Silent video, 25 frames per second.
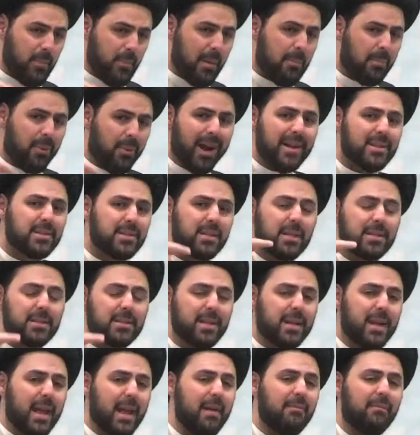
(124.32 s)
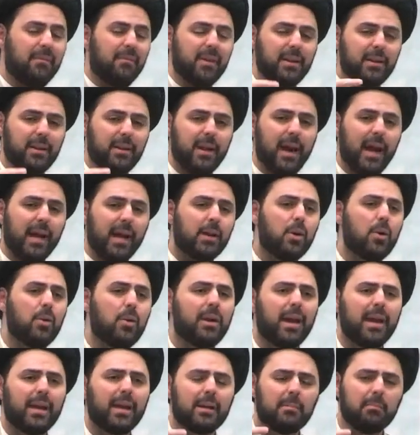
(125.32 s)
process that every day I go and
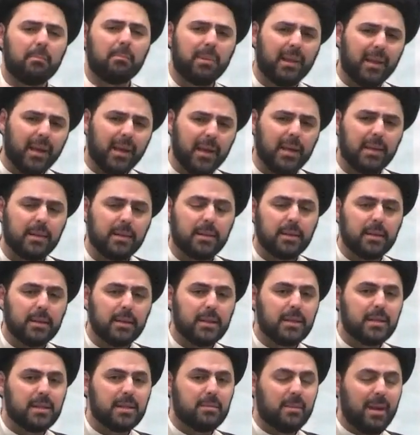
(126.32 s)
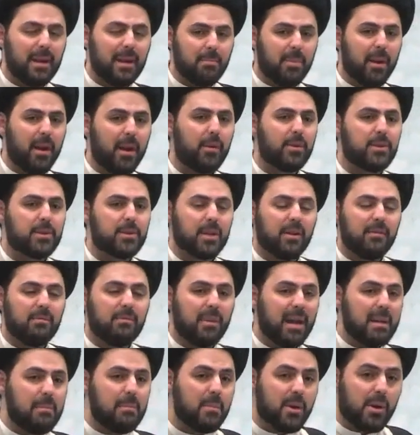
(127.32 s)
I complain to my parents of
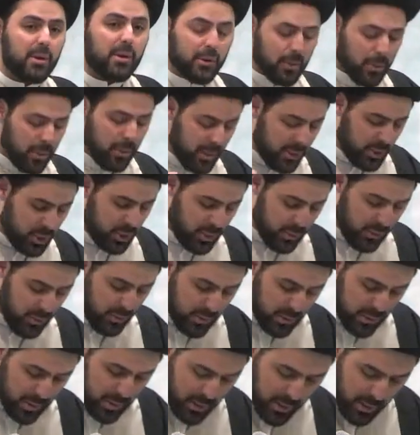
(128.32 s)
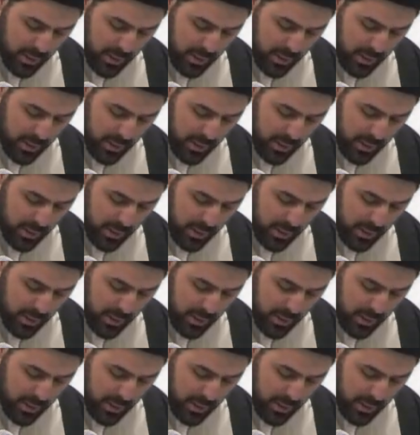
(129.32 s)
my marital issues,